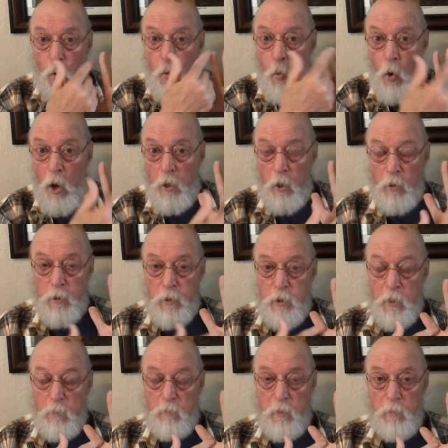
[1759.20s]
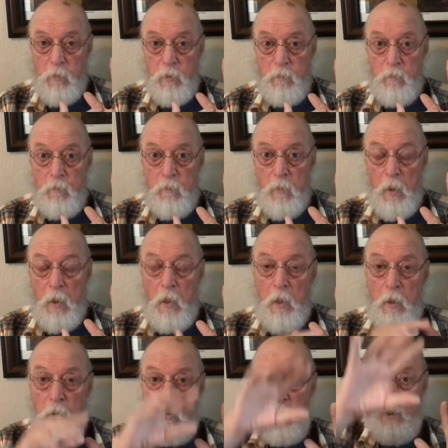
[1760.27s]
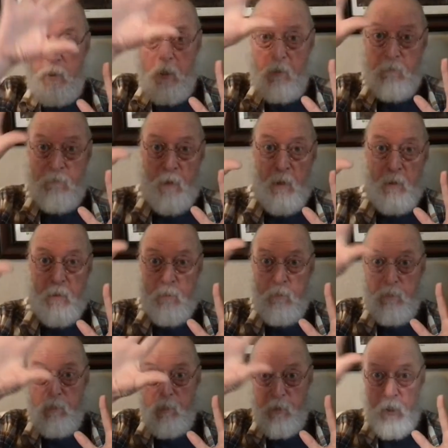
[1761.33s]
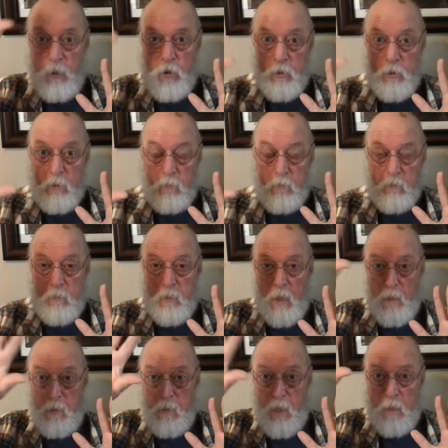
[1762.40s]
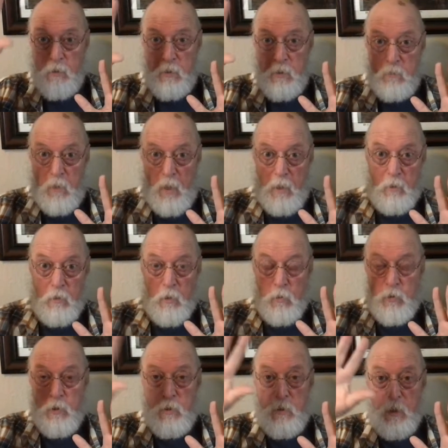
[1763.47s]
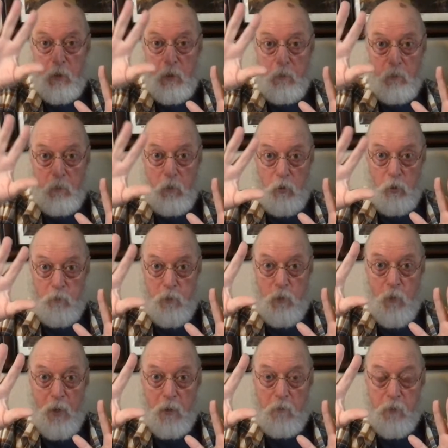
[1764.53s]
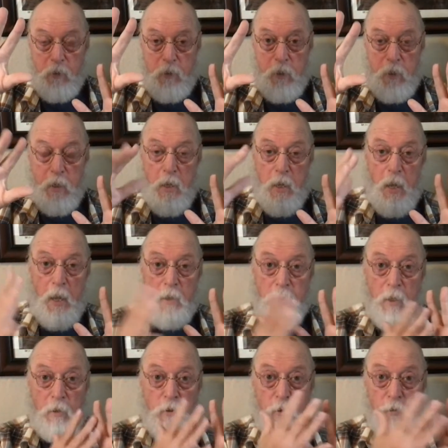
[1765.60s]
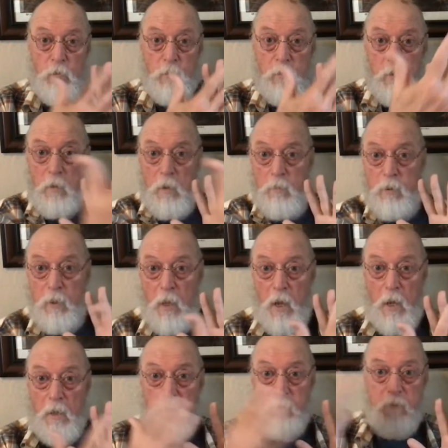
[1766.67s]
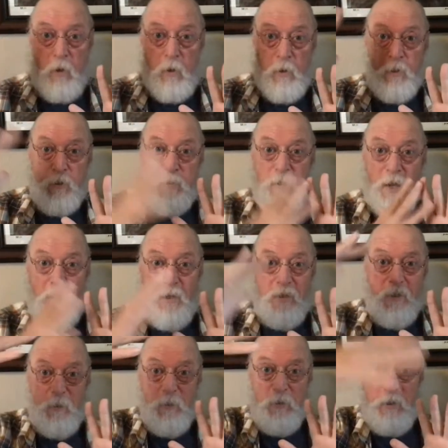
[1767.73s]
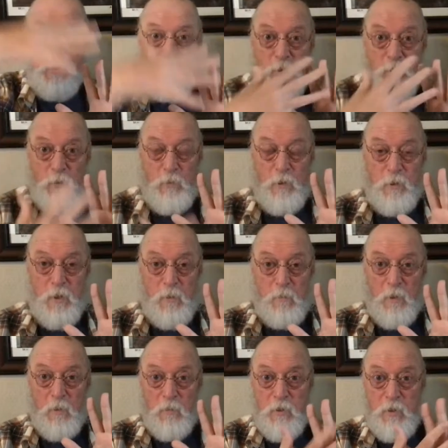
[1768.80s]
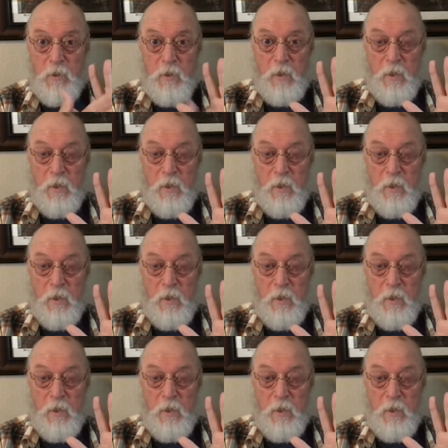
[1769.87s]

What are the symptoms? You identify the potential diagnoses that could be relevant, and then you apply the various diagnoses to the symptoms.